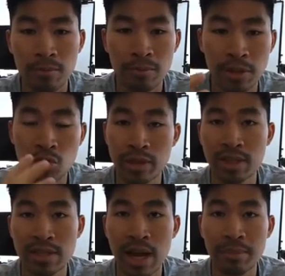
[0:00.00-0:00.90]
between the
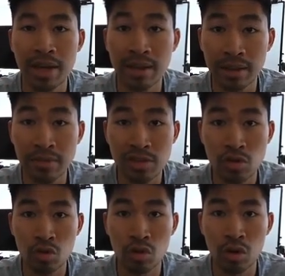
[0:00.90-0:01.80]
time that I left
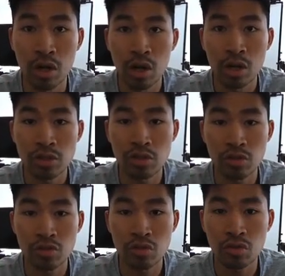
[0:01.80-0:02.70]
school
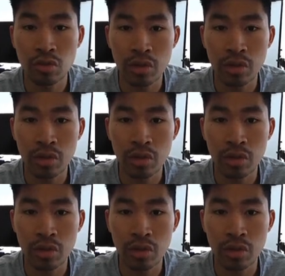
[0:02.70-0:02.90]
to,